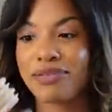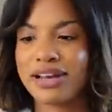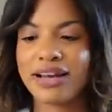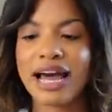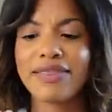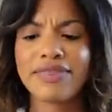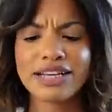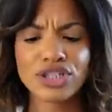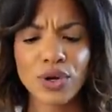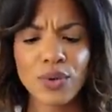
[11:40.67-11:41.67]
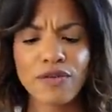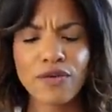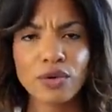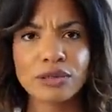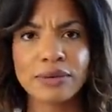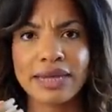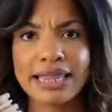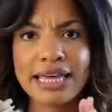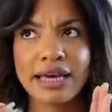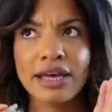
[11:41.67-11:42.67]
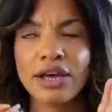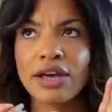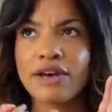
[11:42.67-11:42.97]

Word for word: Brilliant, and they're so affordable. I think